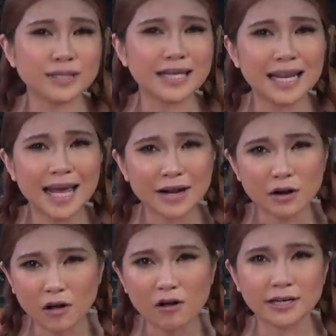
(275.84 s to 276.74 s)
the light
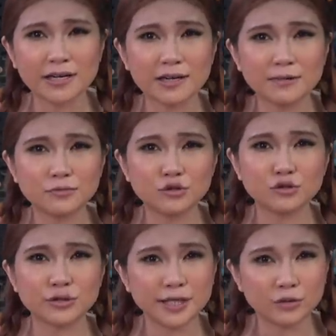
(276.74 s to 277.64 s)
long enough
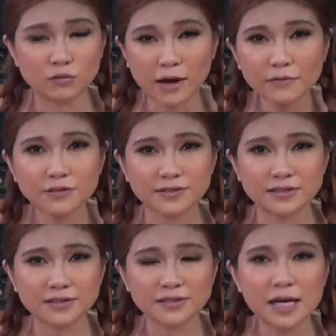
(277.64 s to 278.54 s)
to kill
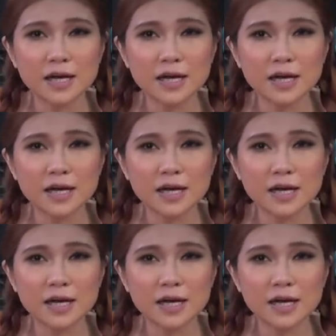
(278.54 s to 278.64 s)
viruses.